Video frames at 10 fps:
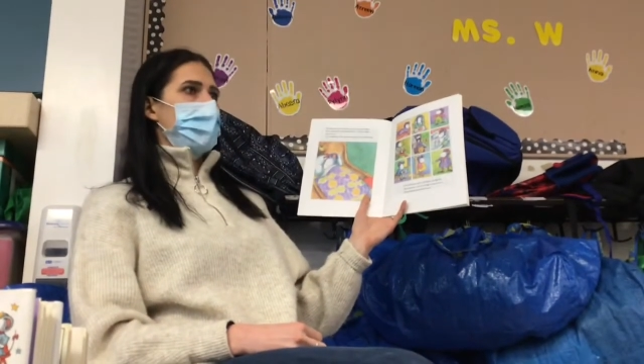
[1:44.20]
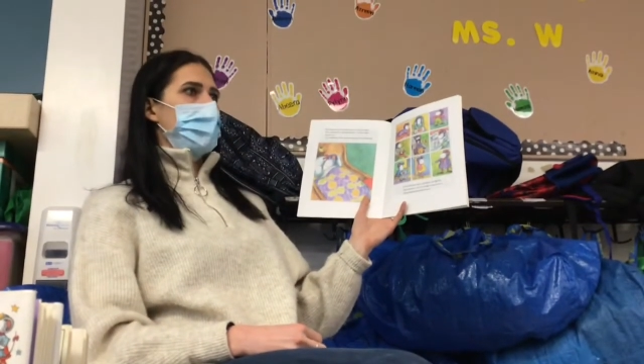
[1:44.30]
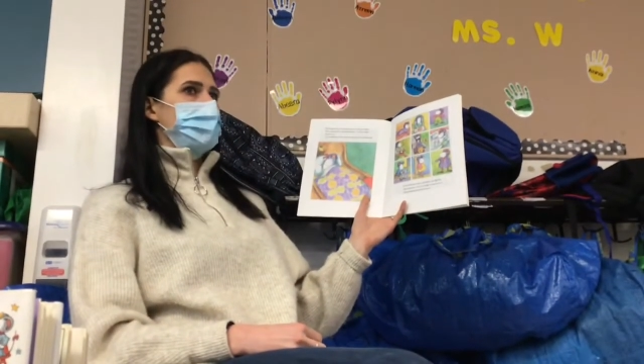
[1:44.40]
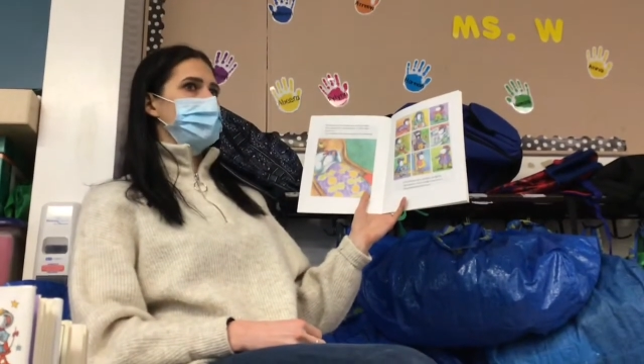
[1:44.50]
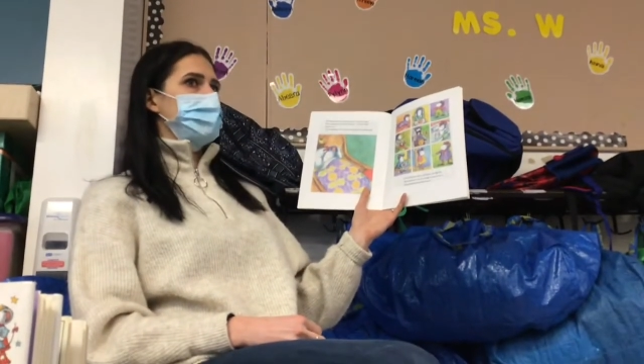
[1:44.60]

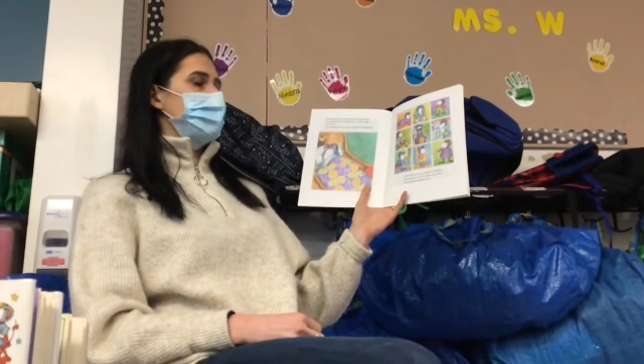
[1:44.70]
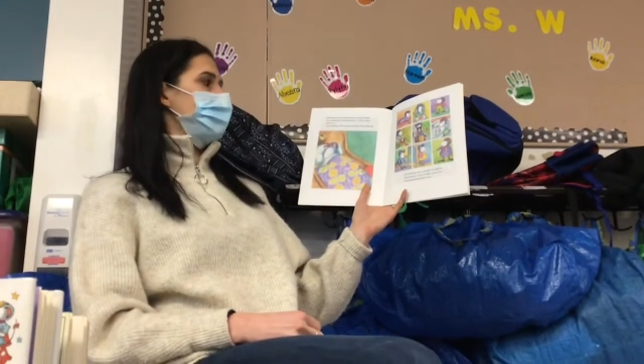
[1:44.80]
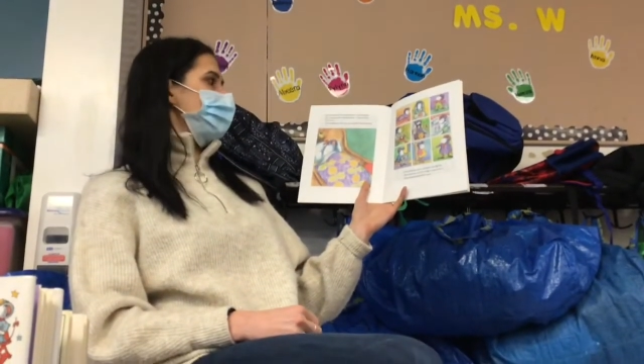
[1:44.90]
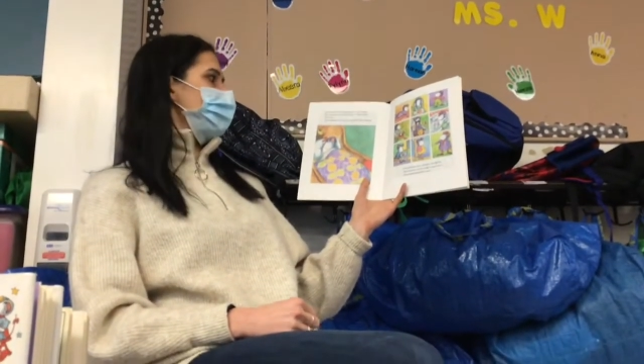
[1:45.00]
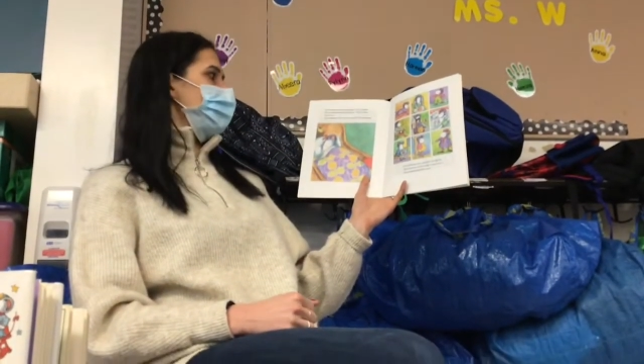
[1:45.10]

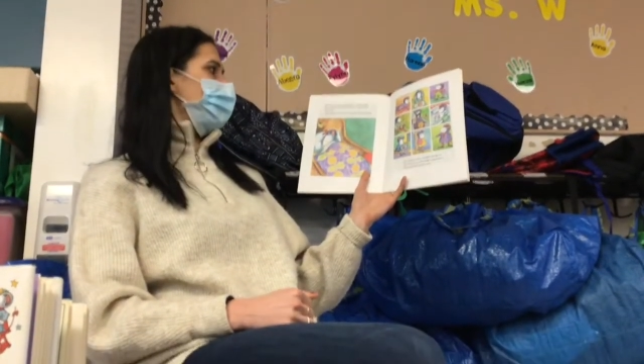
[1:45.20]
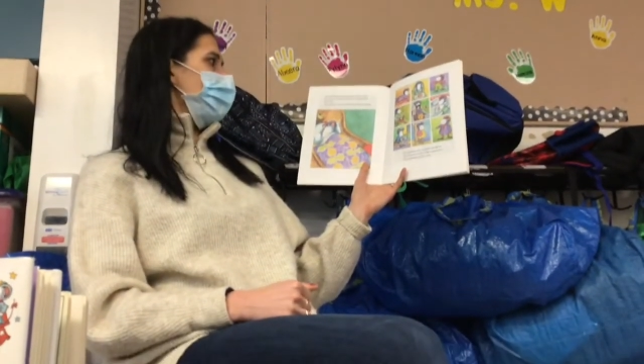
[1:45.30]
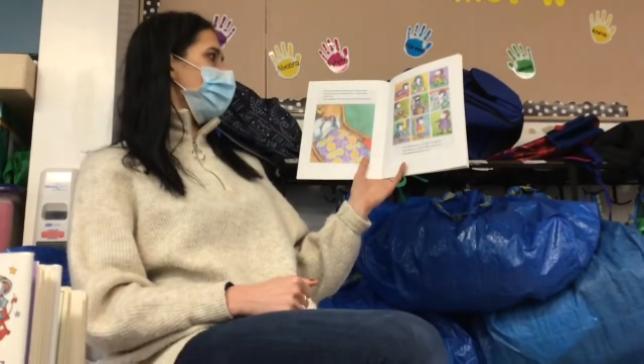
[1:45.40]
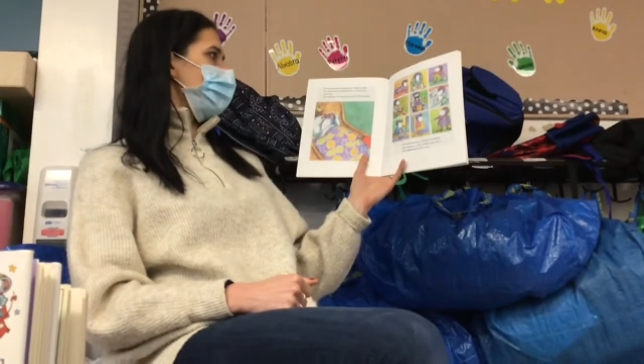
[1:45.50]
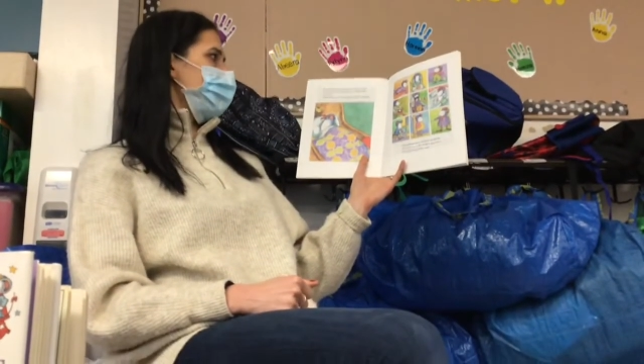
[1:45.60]
absolutely
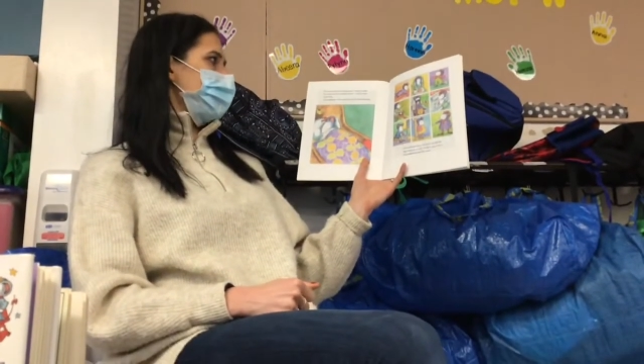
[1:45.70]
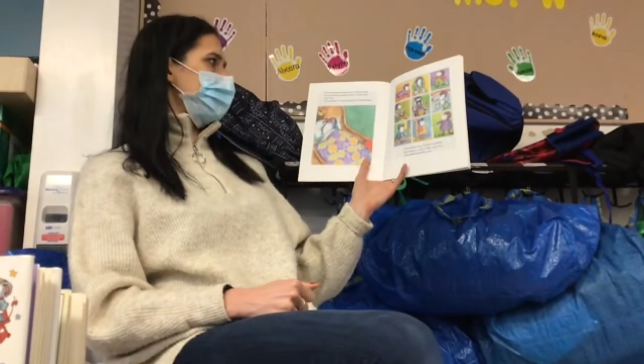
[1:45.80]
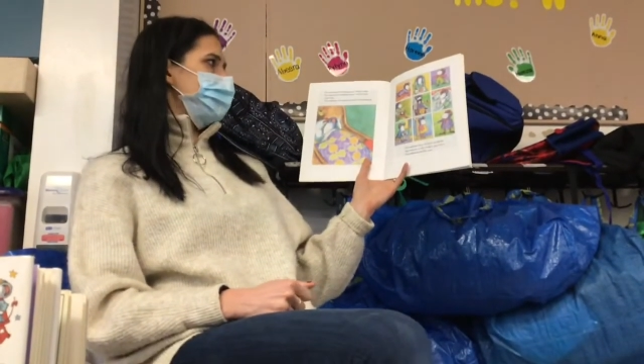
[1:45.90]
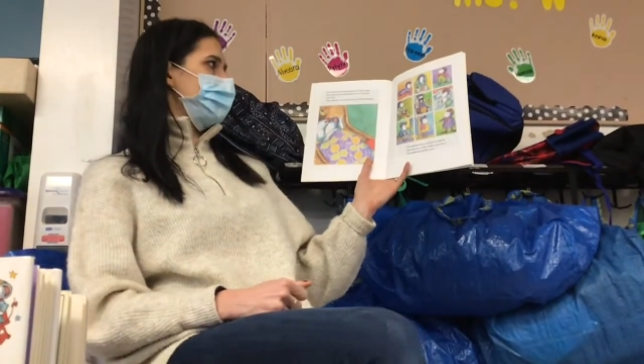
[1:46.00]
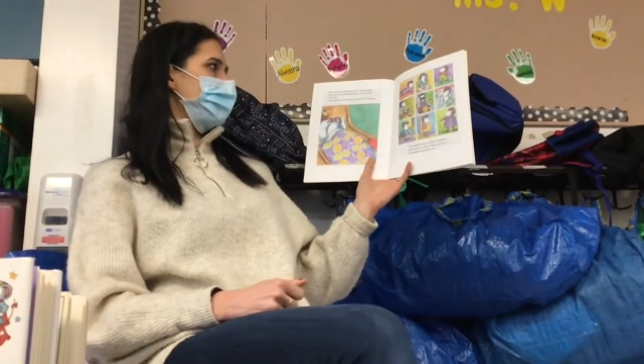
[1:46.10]

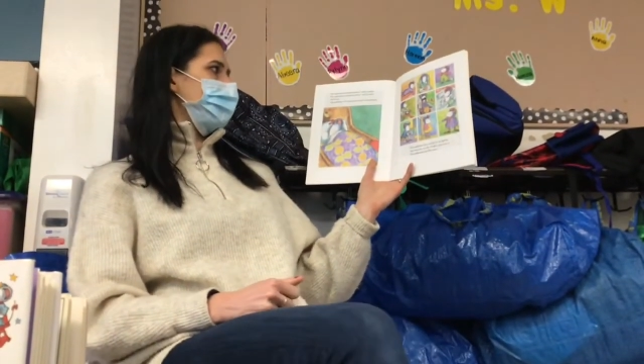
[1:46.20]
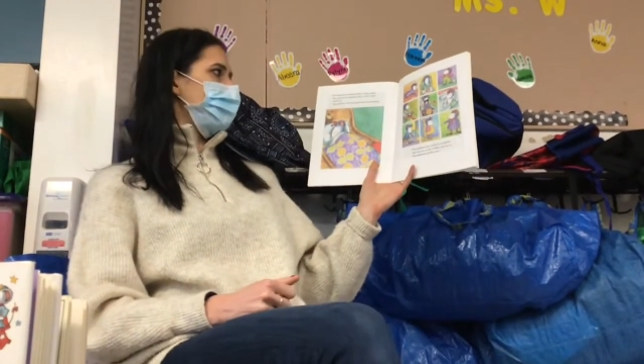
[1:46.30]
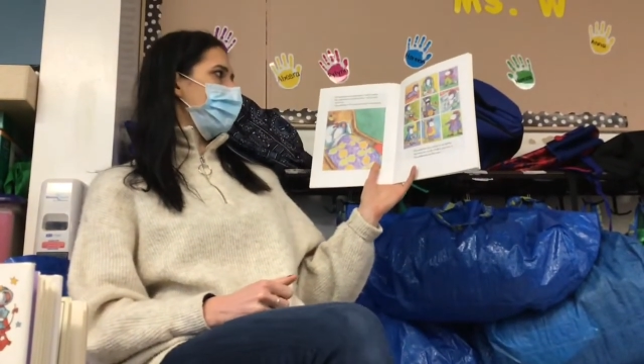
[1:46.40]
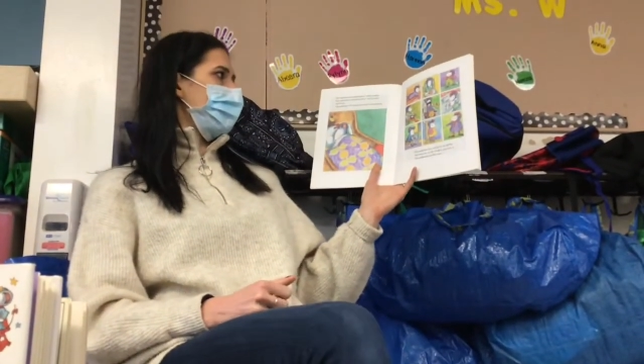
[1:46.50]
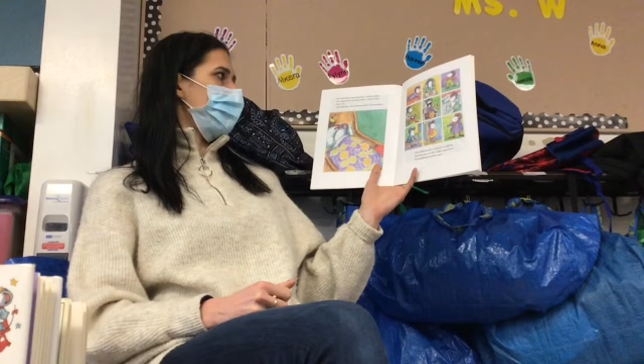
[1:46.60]
perfect, said
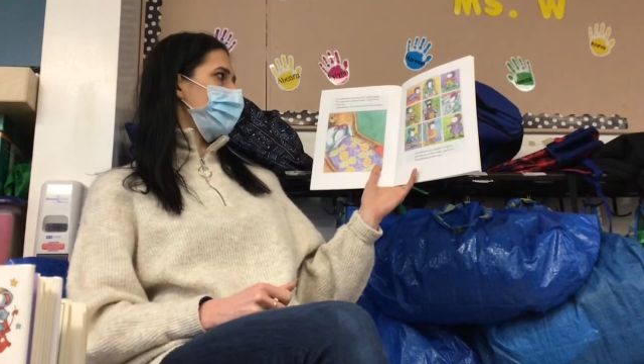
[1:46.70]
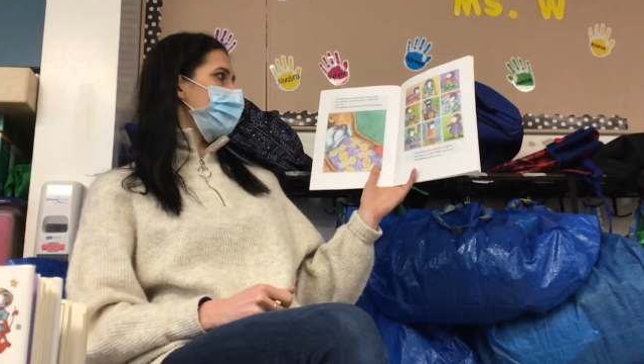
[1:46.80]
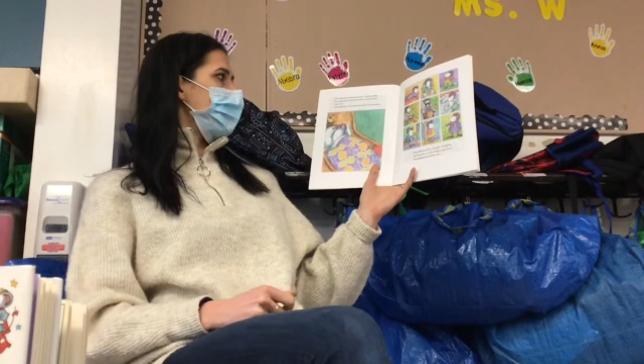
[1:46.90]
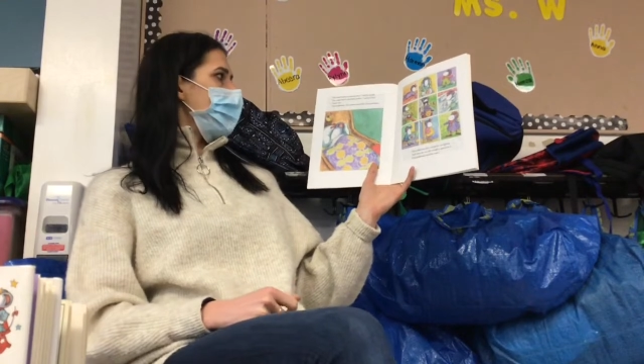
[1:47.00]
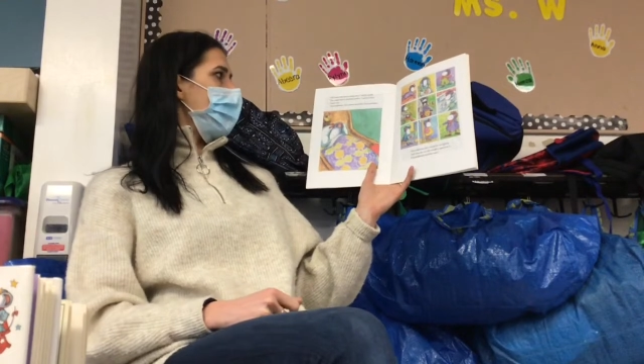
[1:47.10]
her
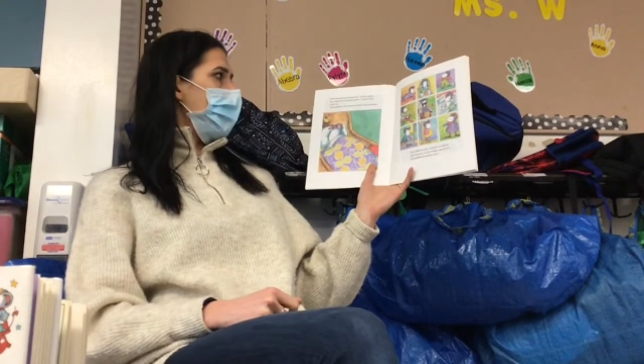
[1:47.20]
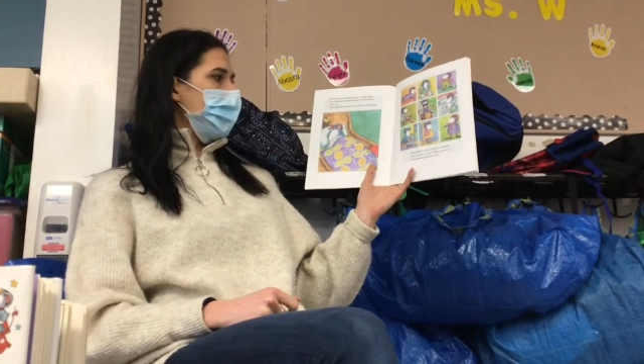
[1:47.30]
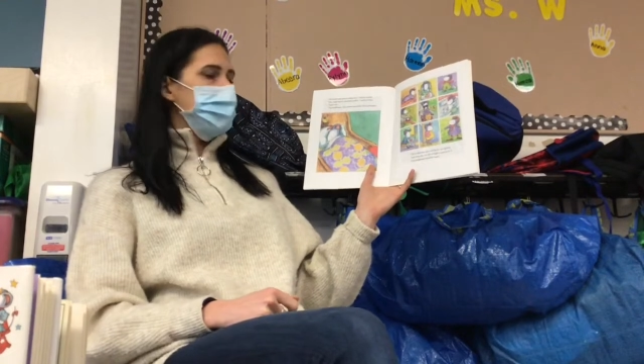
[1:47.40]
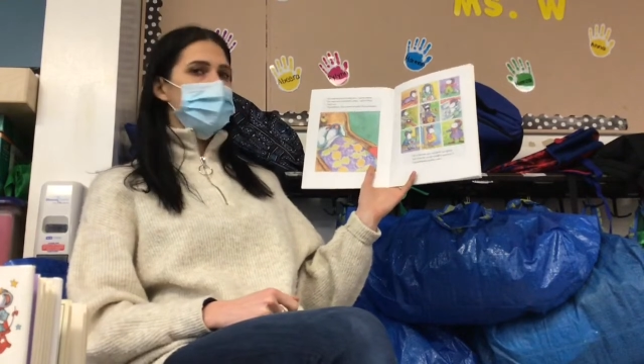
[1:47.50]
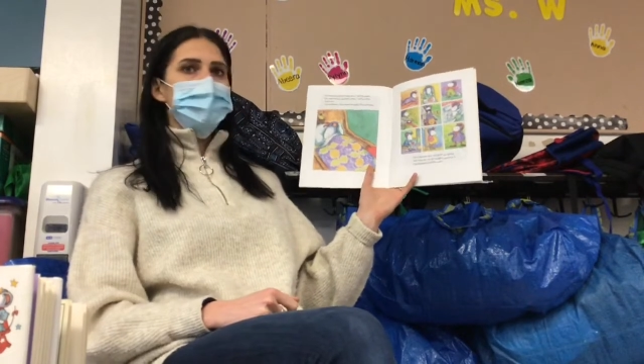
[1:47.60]
father,
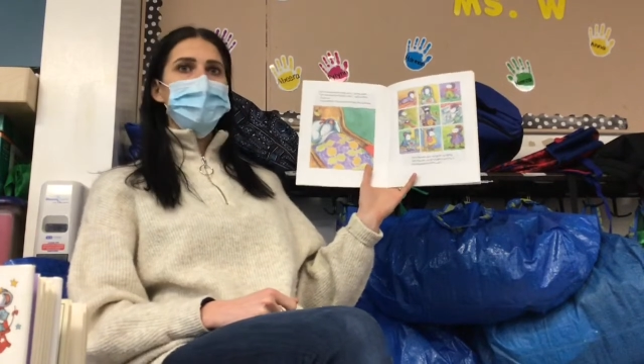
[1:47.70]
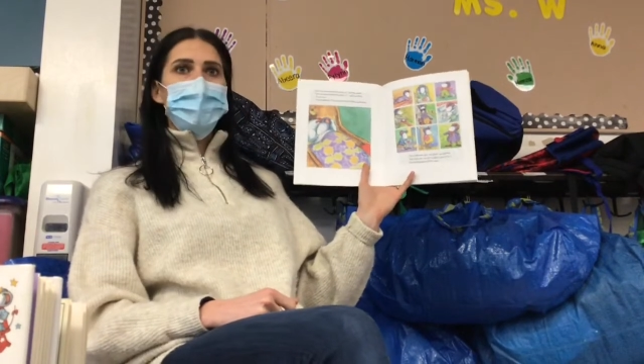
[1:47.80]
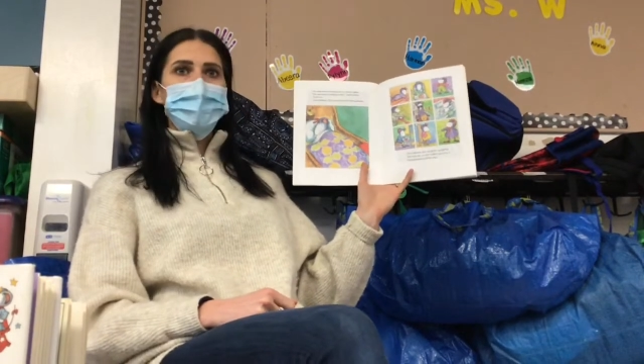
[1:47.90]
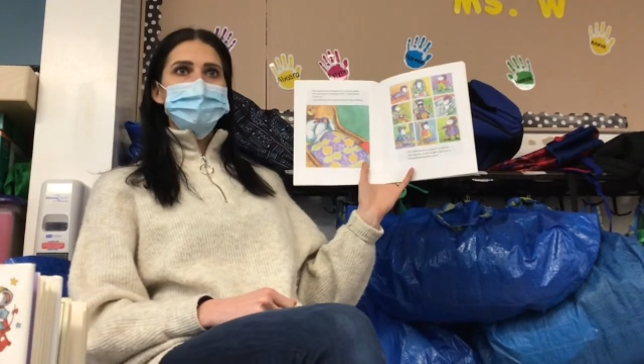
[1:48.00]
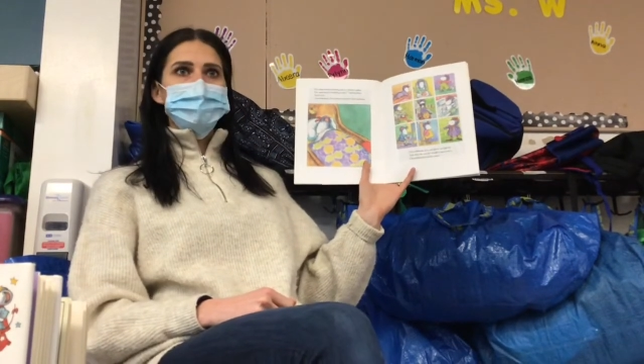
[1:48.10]
and it
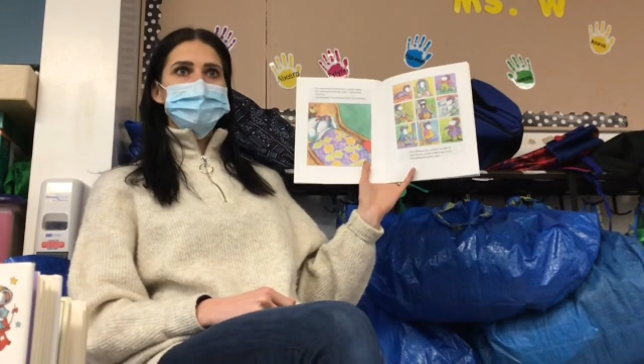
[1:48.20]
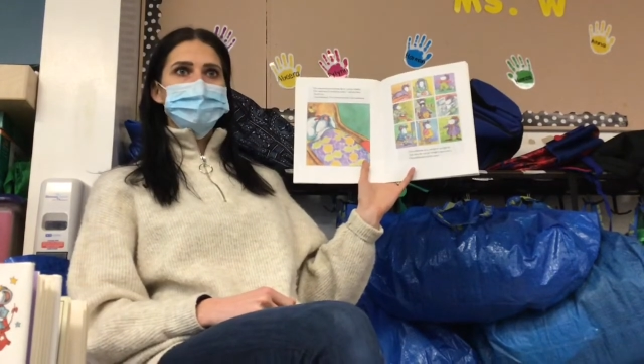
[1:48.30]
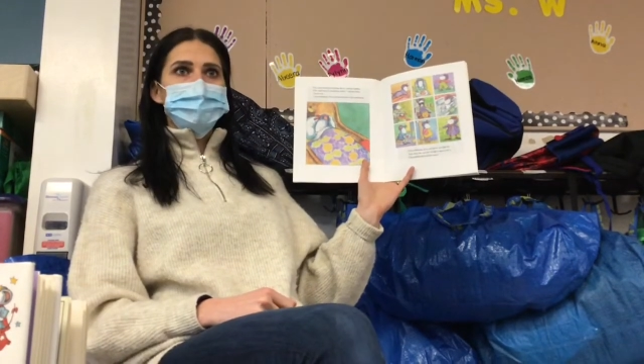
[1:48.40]
was.